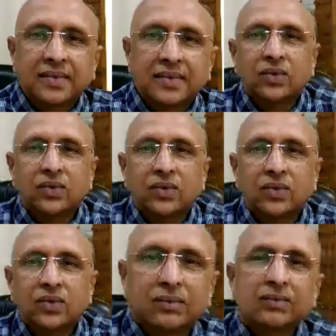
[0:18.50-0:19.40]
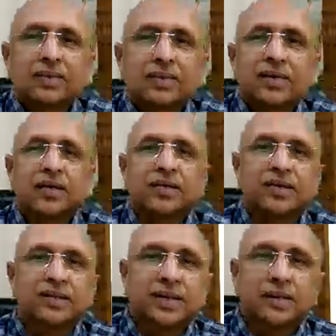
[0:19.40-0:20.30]
why not to learn some
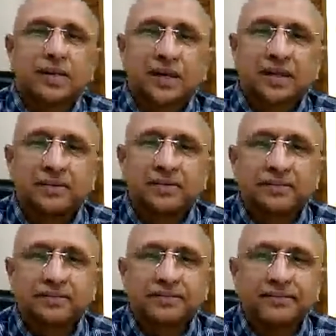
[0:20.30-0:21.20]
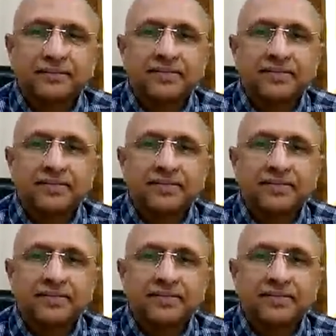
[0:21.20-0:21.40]
religious remedies?